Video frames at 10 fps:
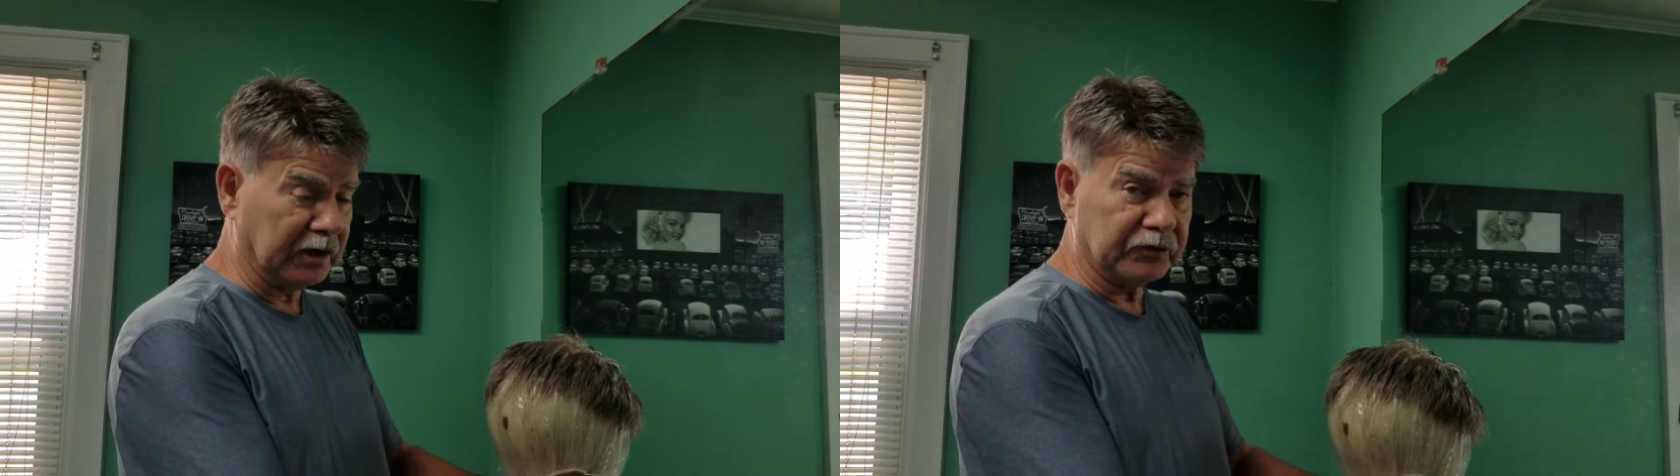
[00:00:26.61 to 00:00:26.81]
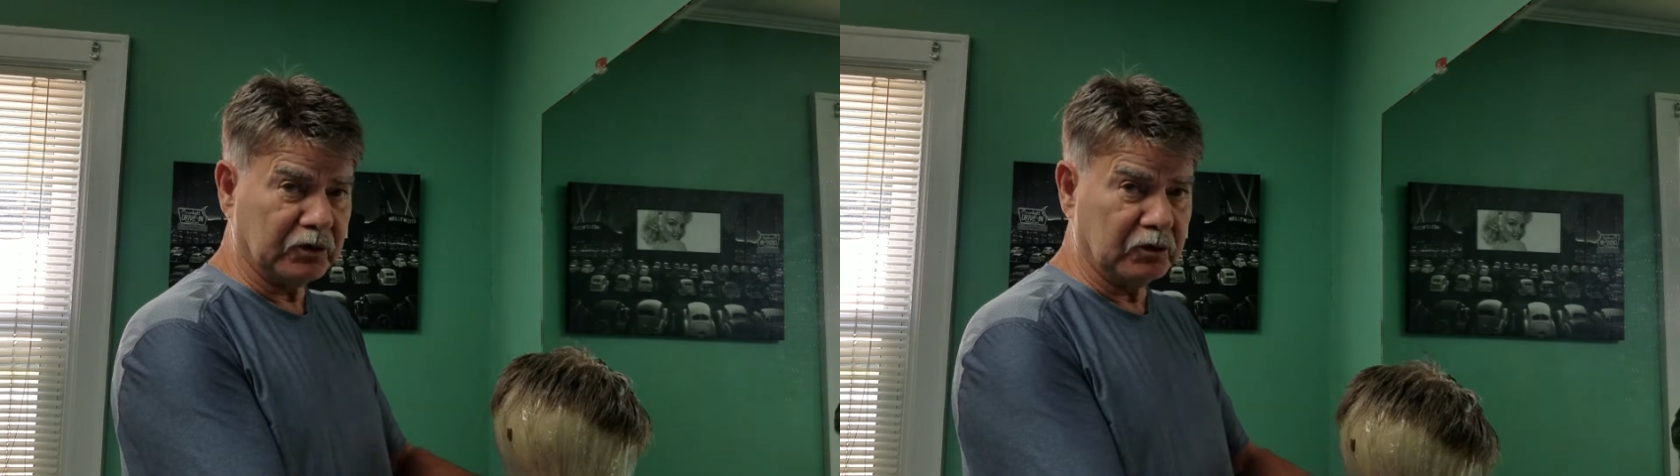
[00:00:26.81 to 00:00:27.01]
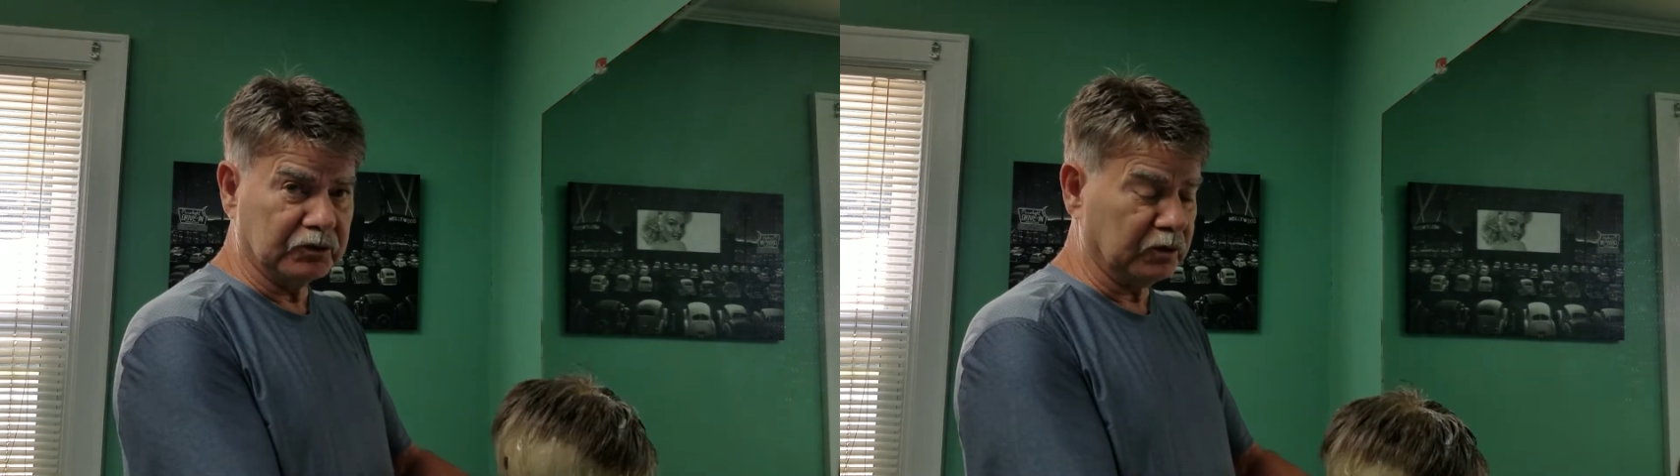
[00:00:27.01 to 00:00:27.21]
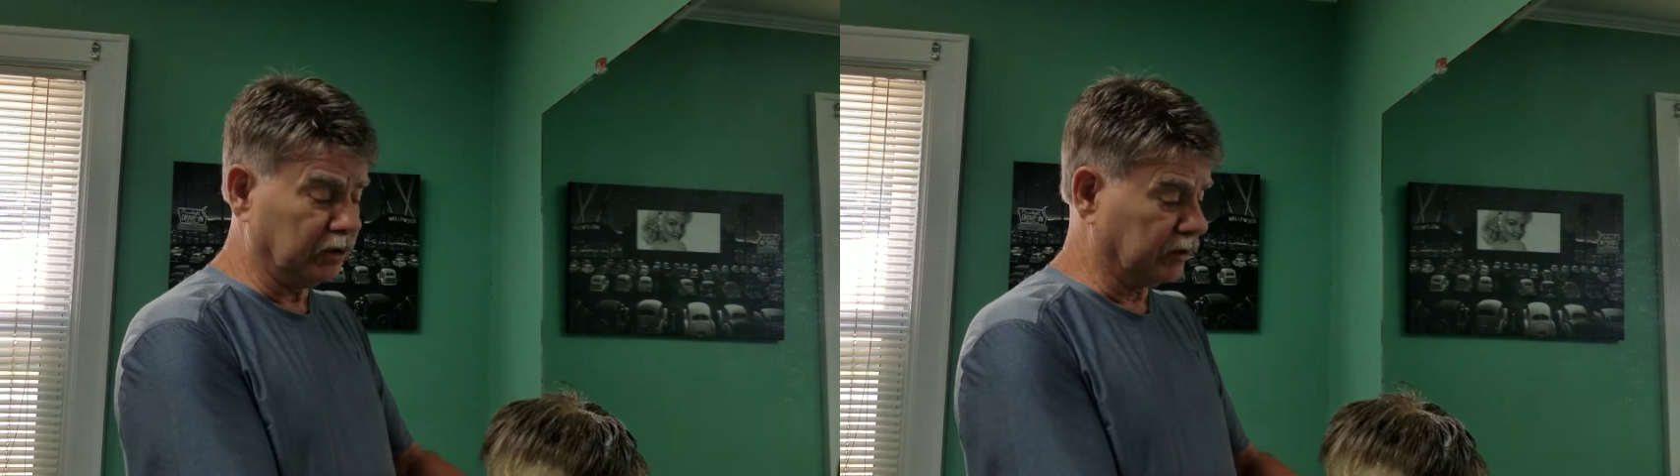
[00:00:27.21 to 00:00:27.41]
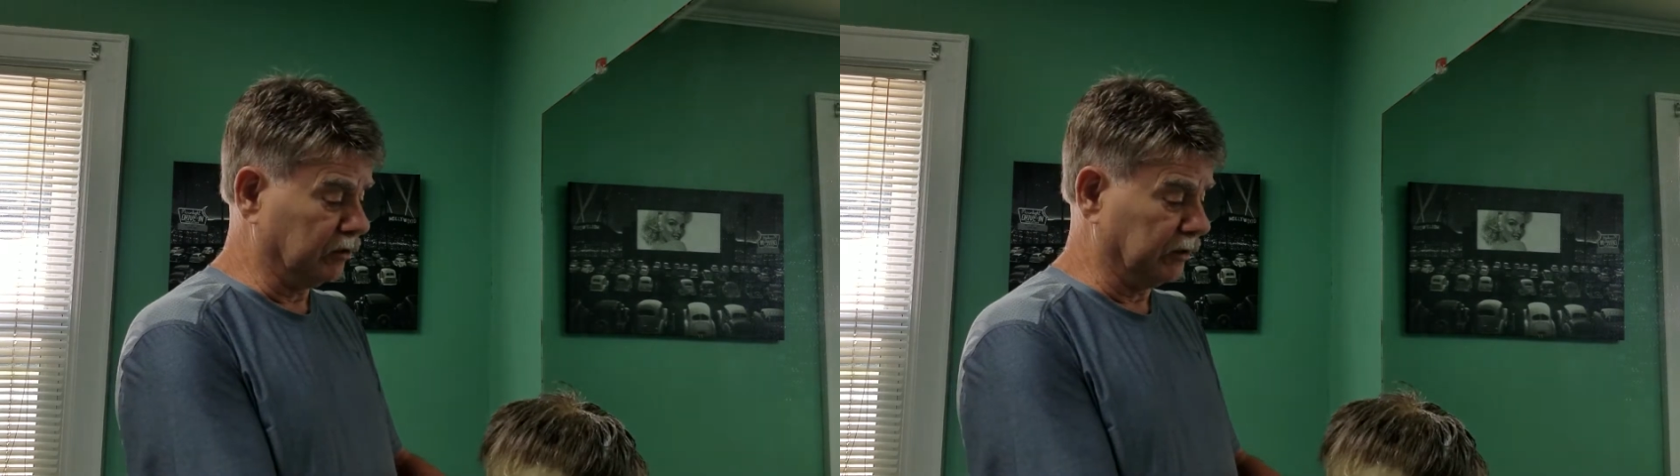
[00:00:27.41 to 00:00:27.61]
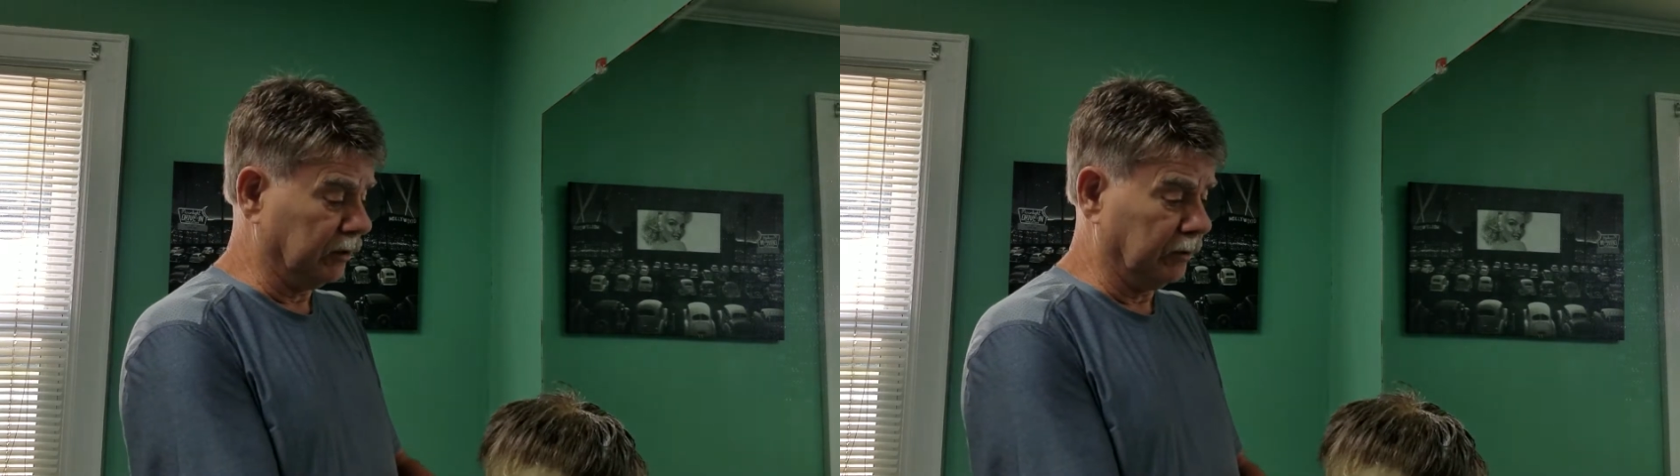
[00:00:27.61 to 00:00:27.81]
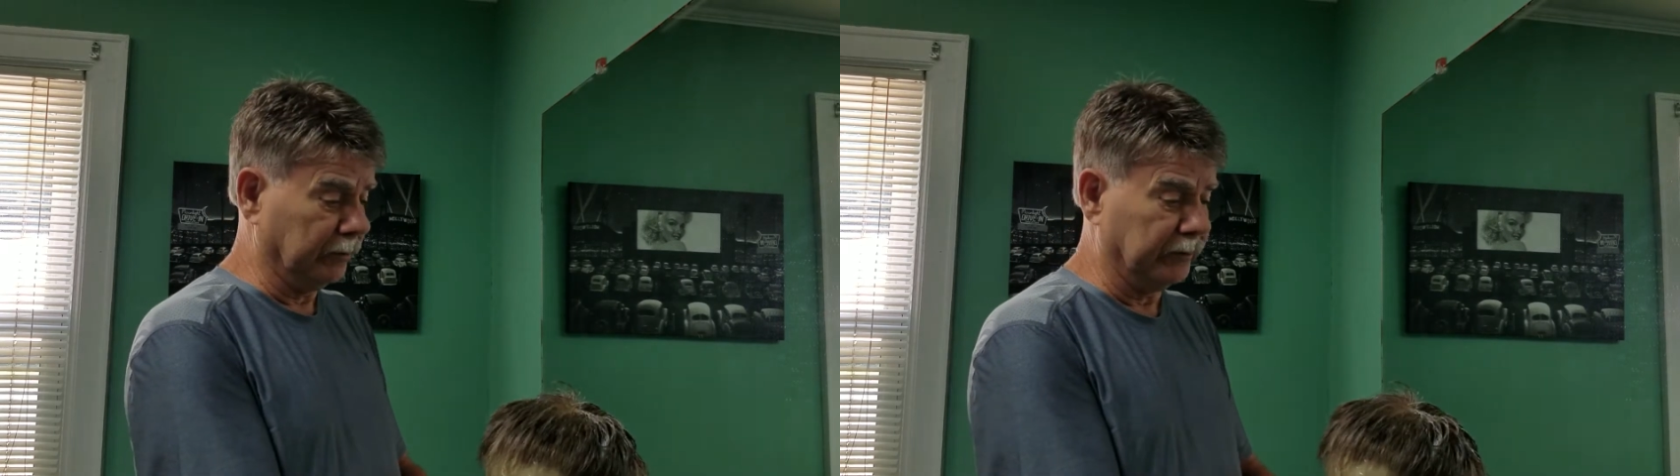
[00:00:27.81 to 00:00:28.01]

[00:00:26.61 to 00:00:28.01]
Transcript: tools to work on at home.